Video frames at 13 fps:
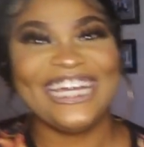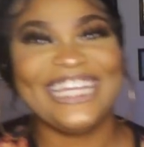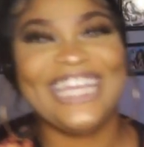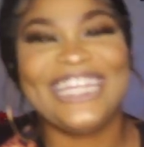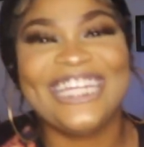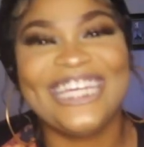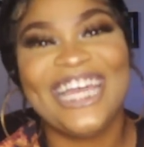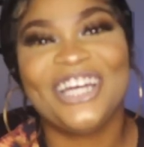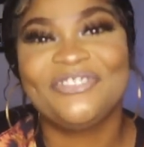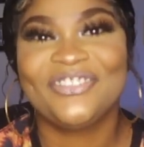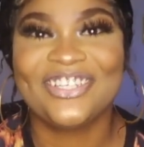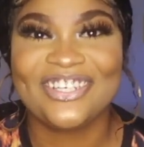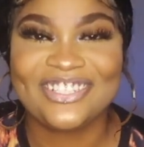Okay, now
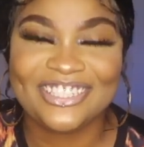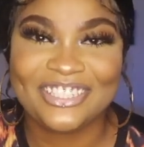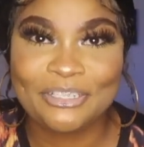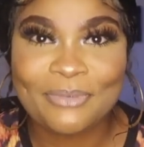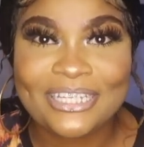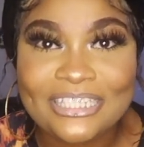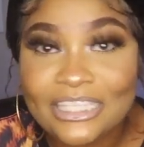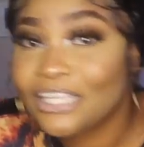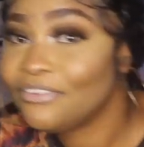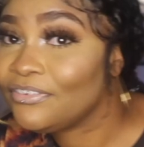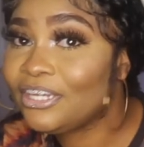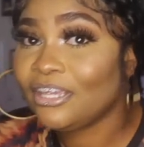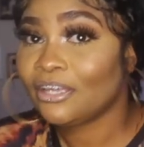y'all feel gonna do my
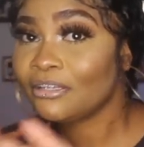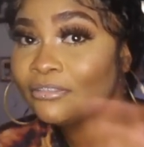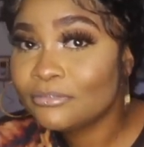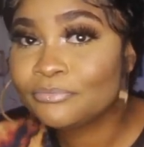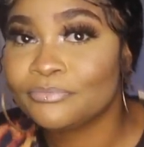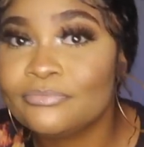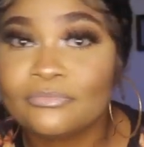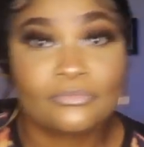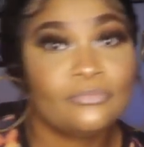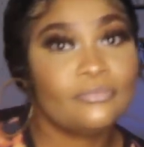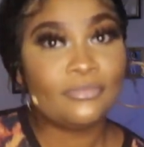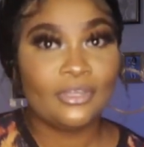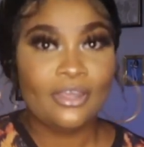singing video.
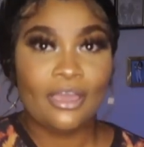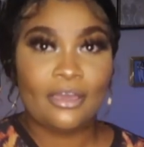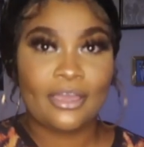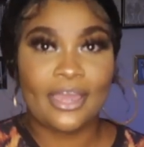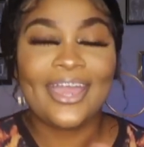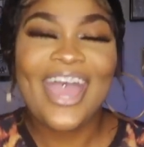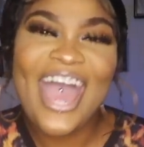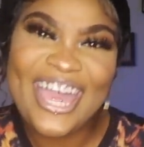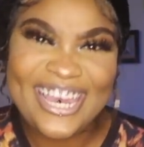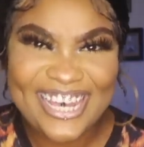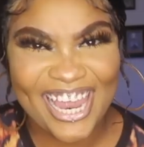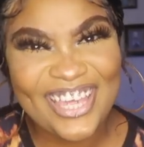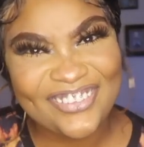Okay,
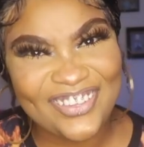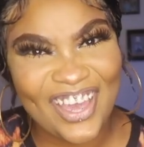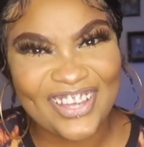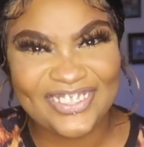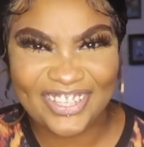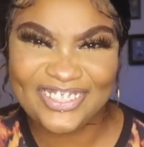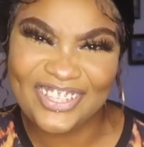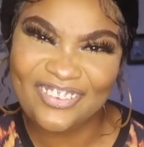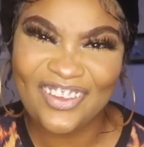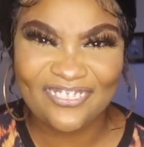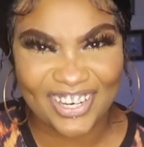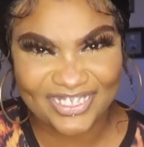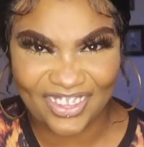I love y'all. So today,
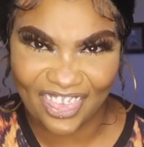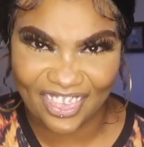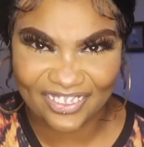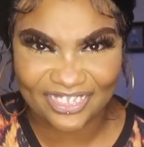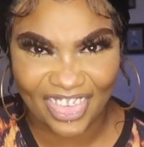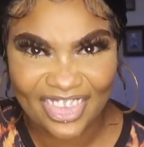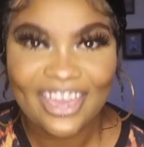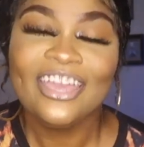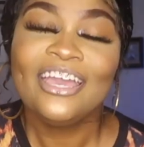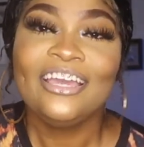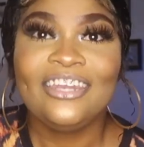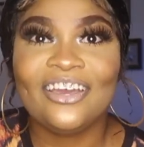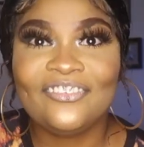
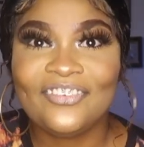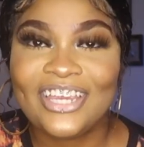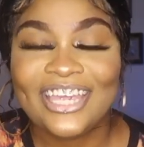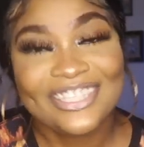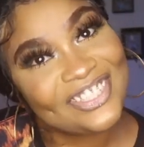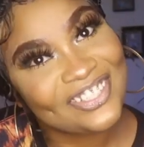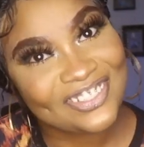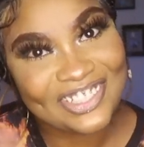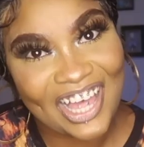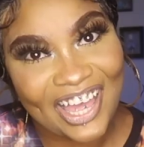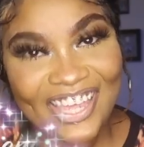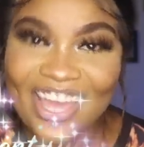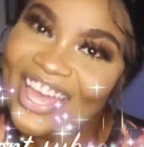don't forget to
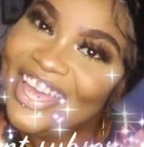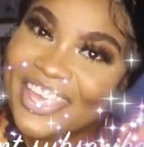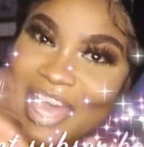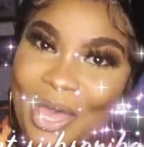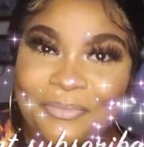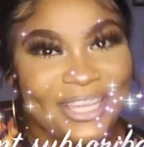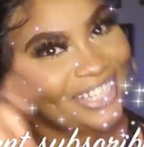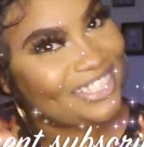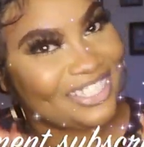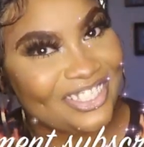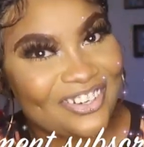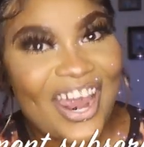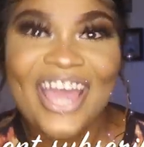like, comment,
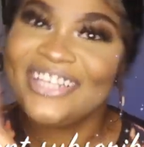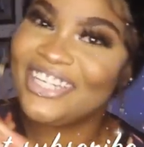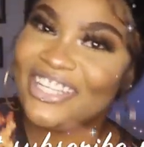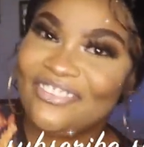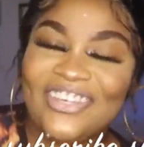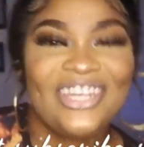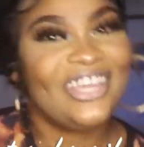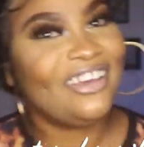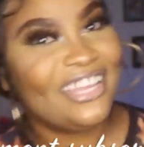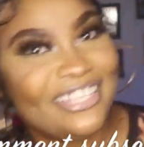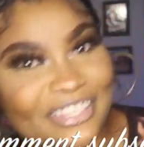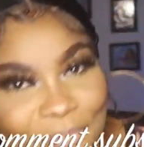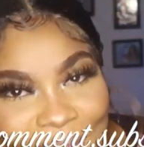subscribe, share the video,
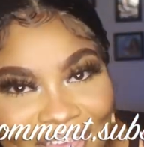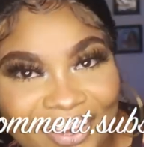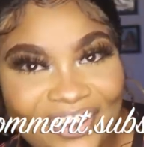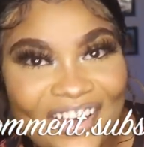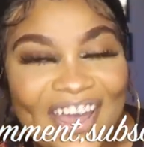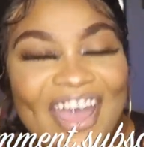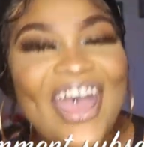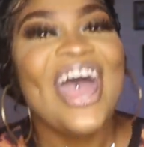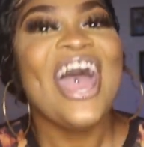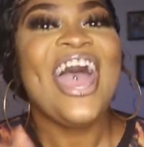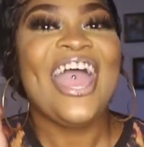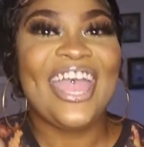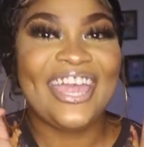hit the bell,
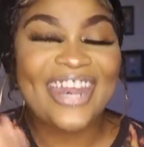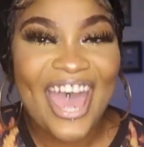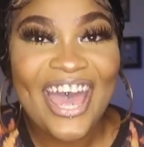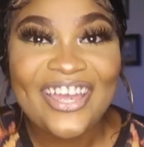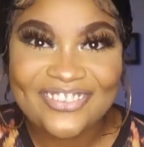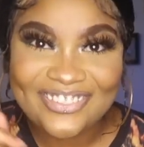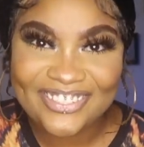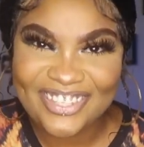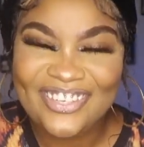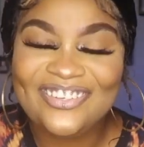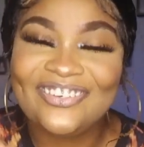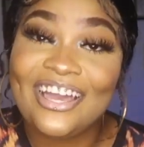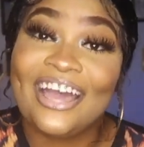and I will
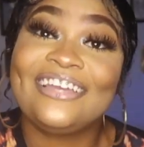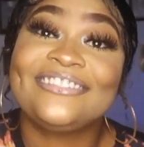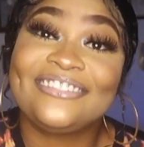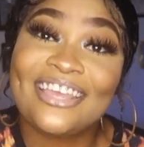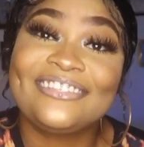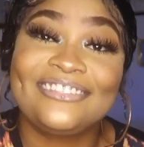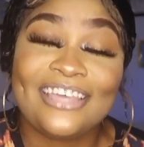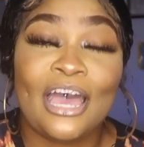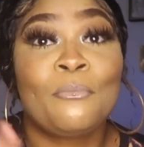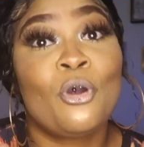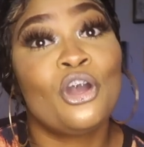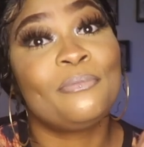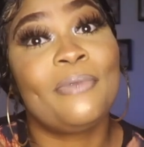see you guys next
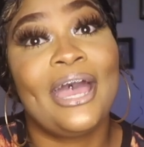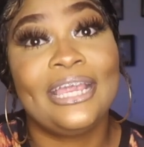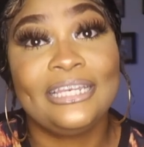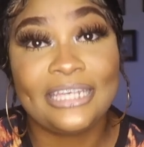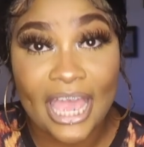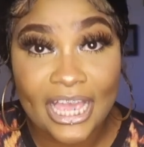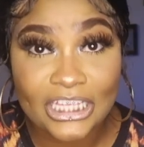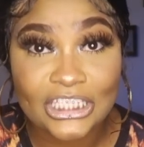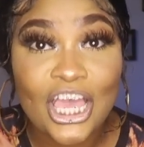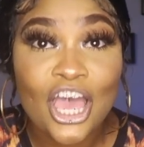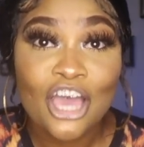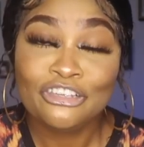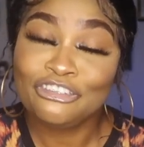time on my next
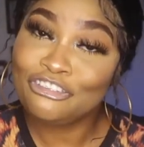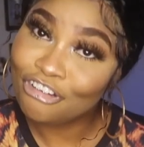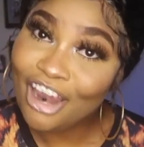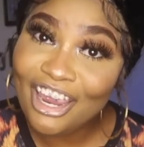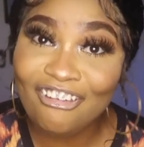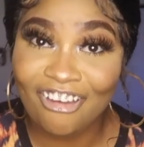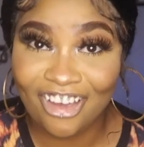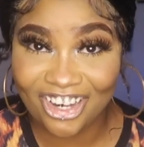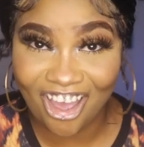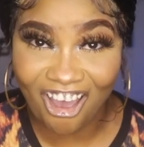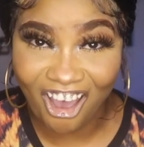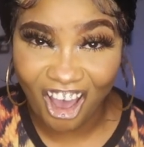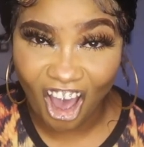try-on
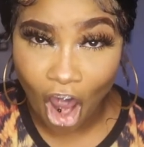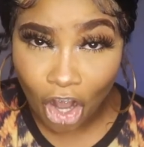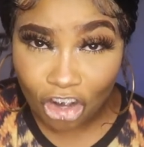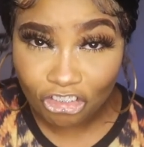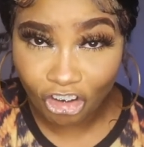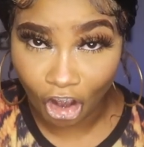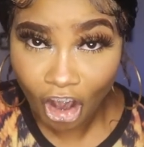haul.